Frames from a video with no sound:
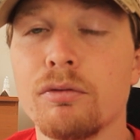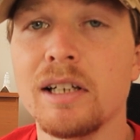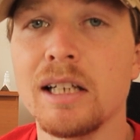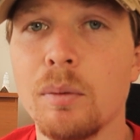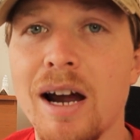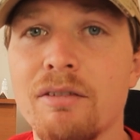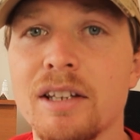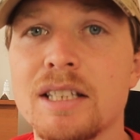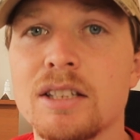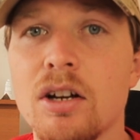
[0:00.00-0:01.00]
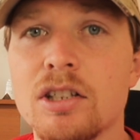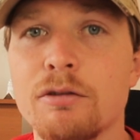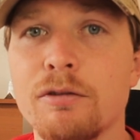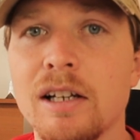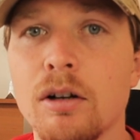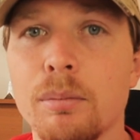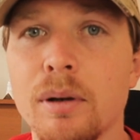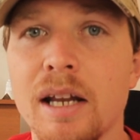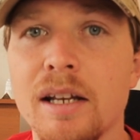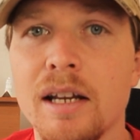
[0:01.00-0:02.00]
feeling where everything starts to fill
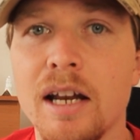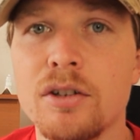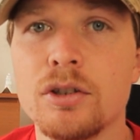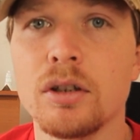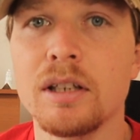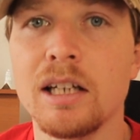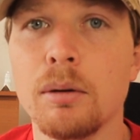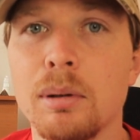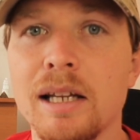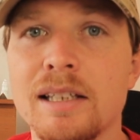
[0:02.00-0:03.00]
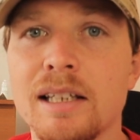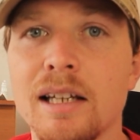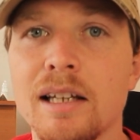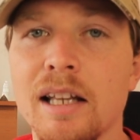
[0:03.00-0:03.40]
up and you suddenly complete it,